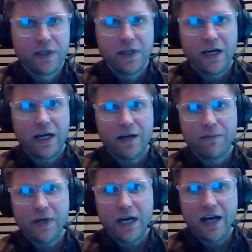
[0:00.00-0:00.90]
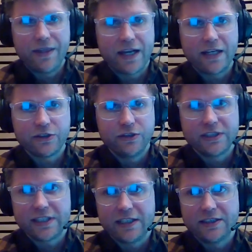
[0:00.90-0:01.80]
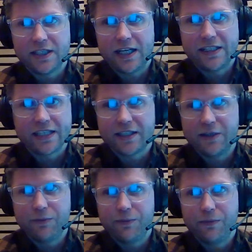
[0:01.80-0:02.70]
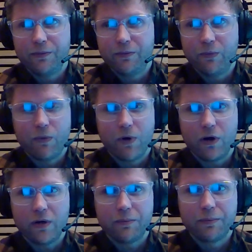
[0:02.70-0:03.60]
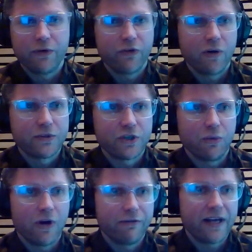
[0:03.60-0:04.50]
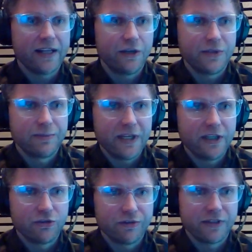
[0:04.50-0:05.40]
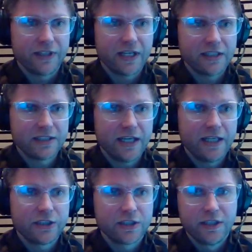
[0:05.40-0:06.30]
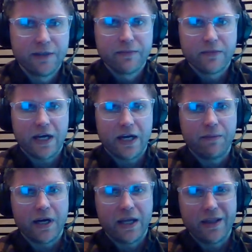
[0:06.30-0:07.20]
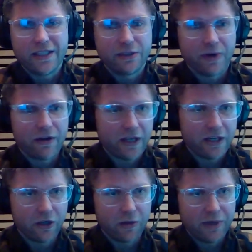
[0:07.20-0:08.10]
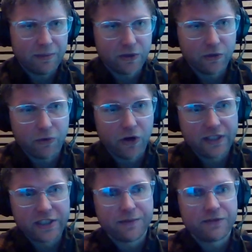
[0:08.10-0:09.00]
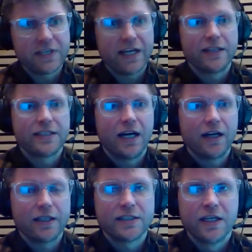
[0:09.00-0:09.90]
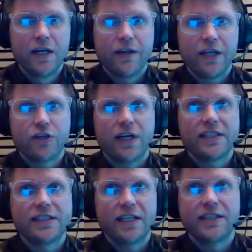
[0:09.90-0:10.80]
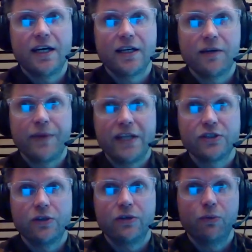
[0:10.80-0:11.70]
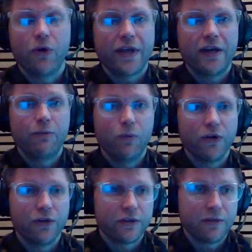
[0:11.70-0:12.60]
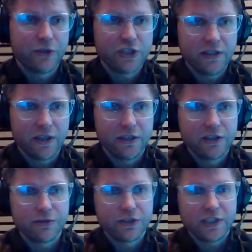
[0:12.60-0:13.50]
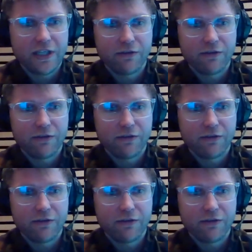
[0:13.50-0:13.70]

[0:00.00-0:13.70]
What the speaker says: And then I'd understand exactly what performance or what value is being driven at that stage. And this is where I think a lot of people go wrong in terms of setting a target. They try to set a target based on what they want the machine learning to achieve